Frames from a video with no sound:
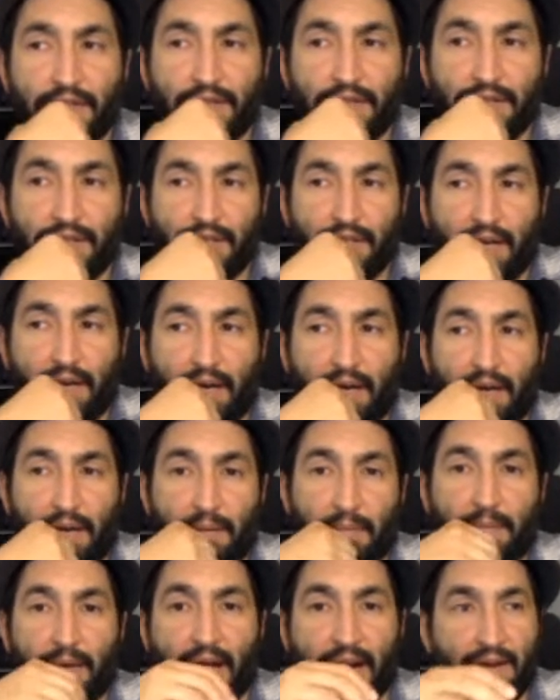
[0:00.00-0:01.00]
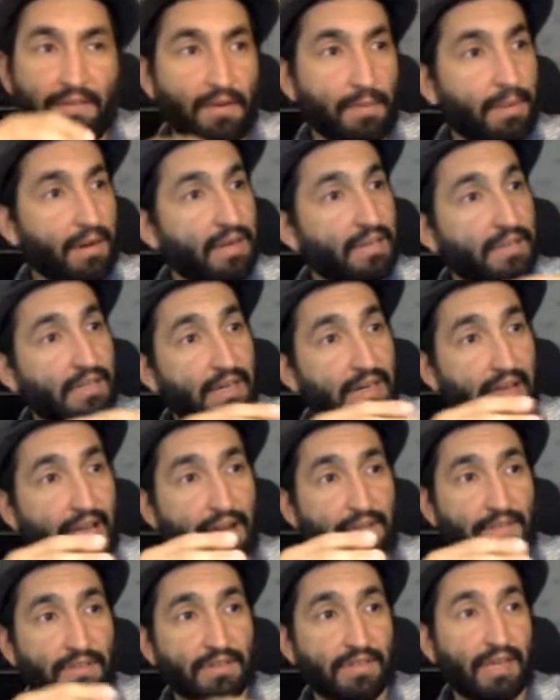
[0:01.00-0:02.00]
Not everybody's going to have the
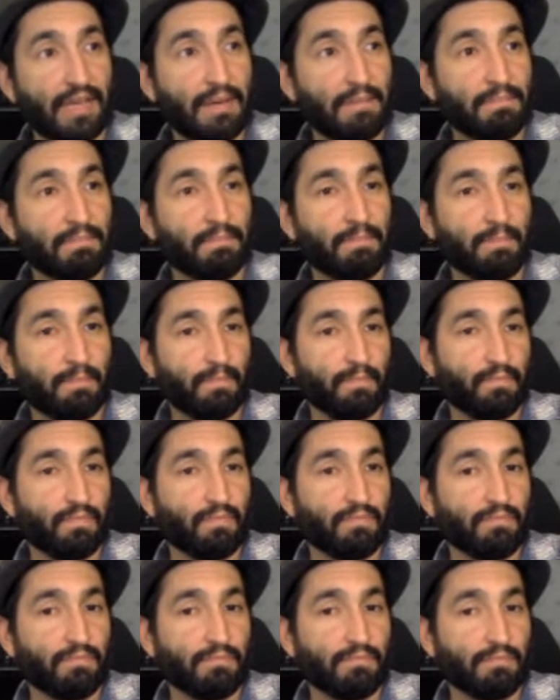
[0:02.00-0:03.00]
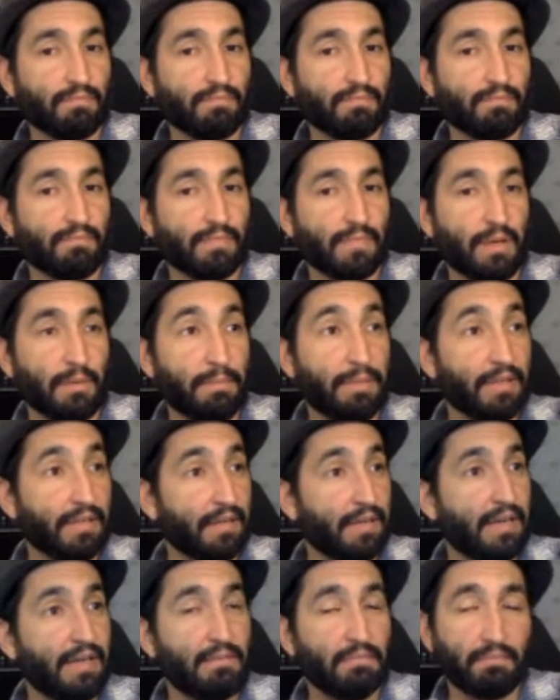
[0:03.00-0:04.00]
same ability
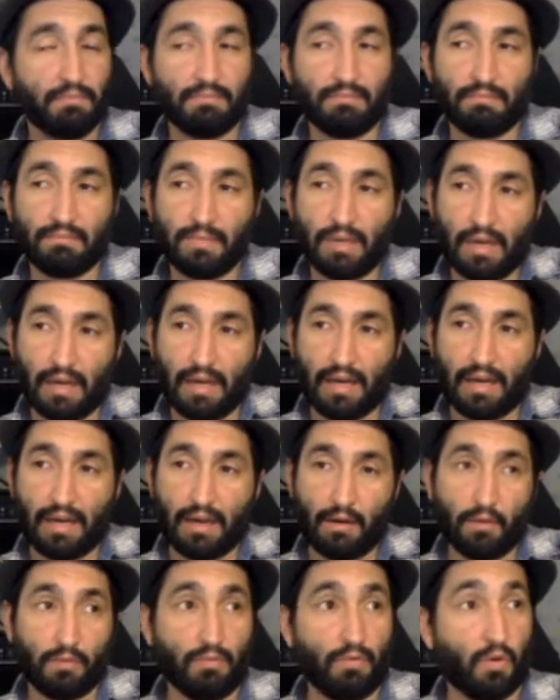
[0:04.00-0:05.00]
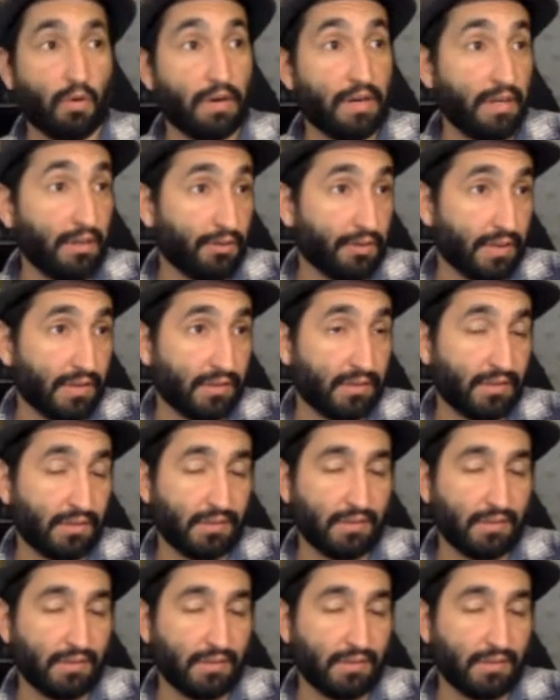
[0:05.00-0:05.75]
nor interests.